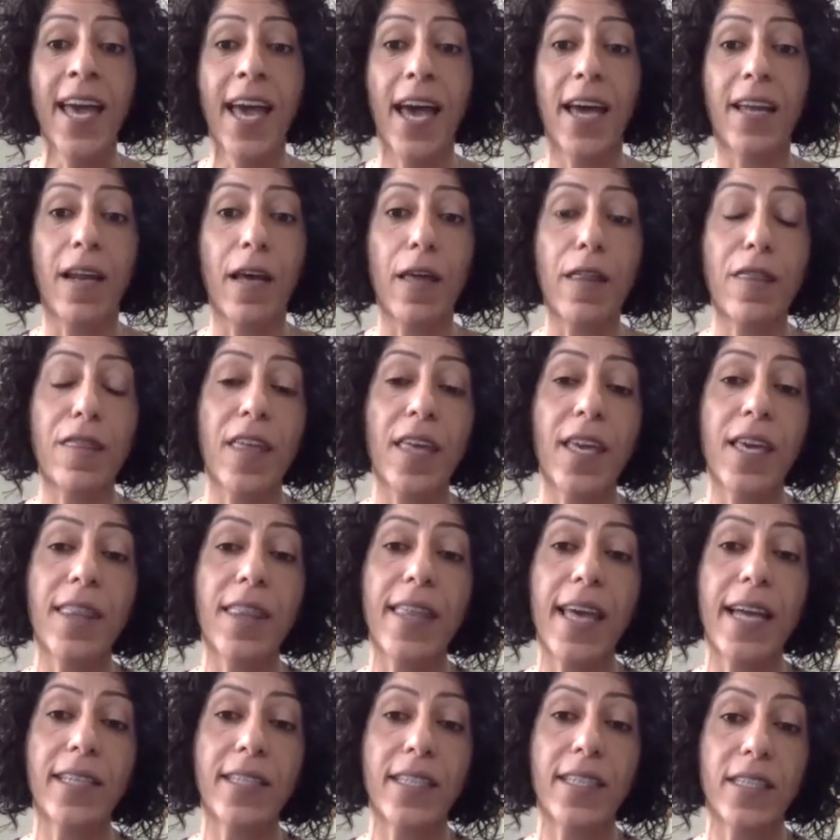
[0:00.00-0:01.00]
And I think
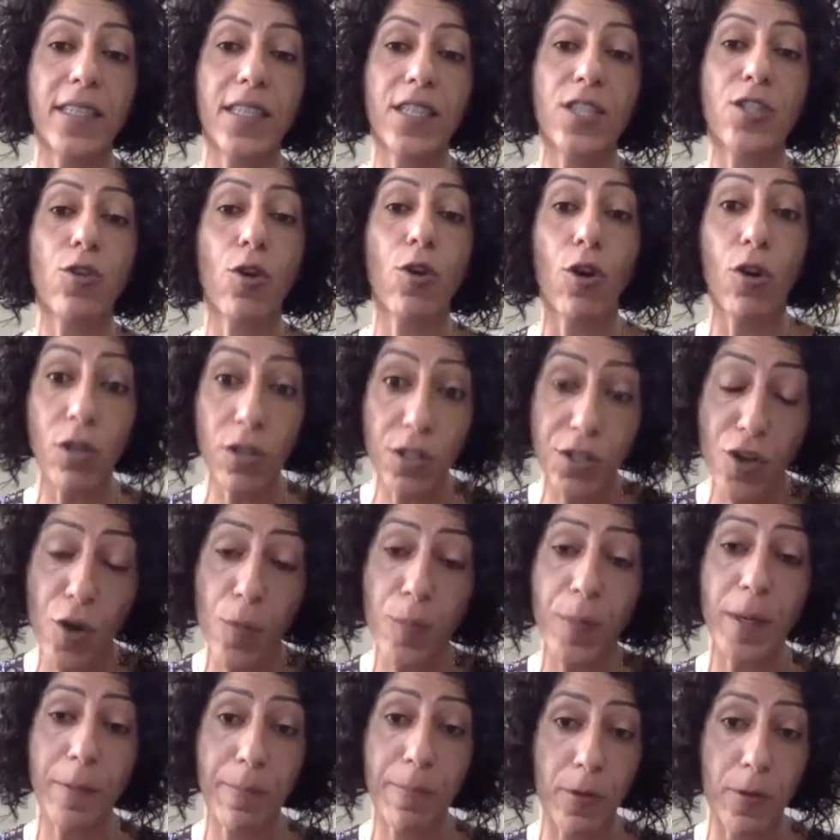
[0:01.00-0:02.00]
that it is also
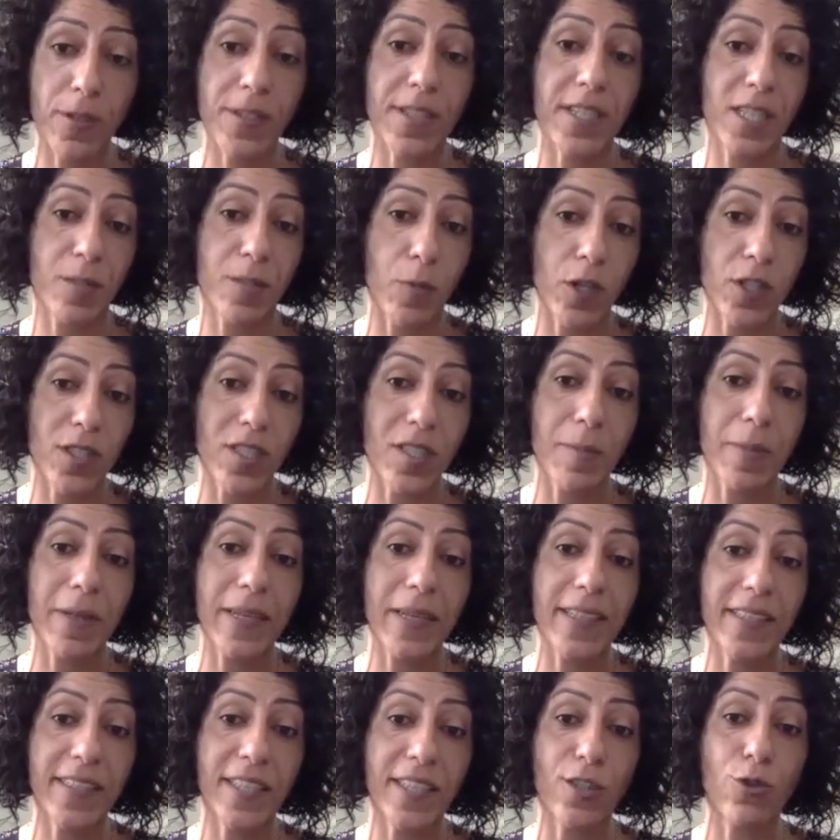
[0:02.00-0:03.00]
people's
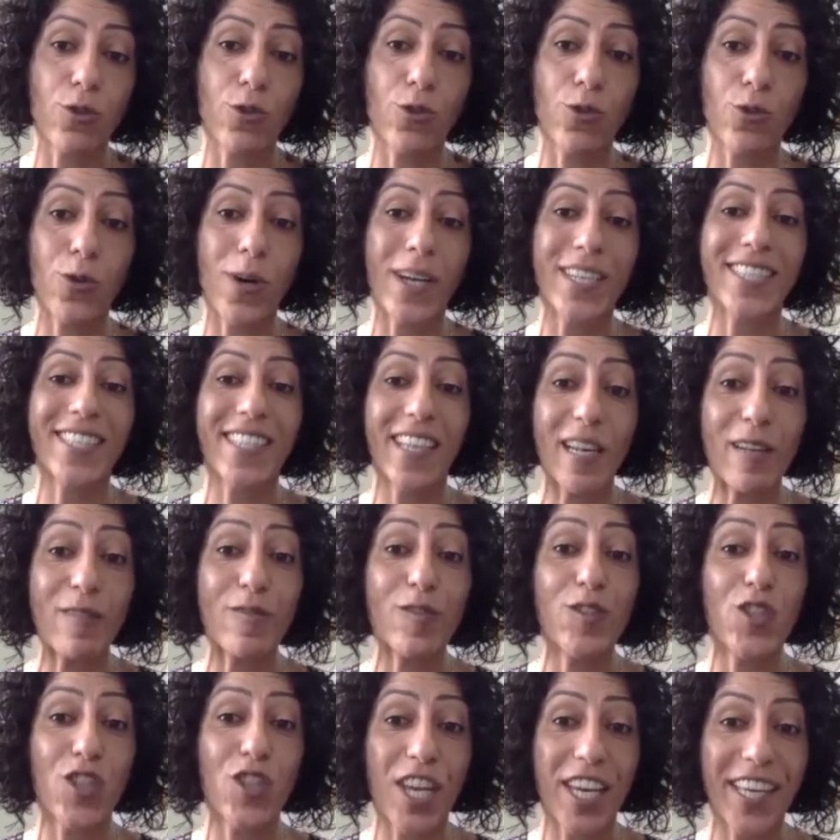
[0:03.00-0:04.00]
responsibility to do a
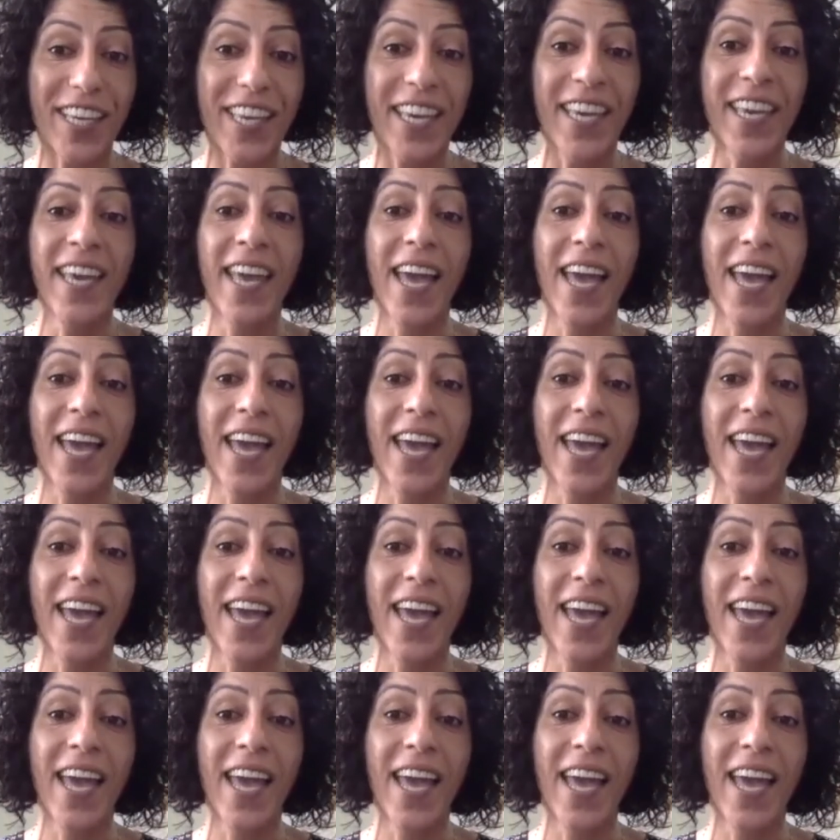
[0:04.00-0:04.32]
self-check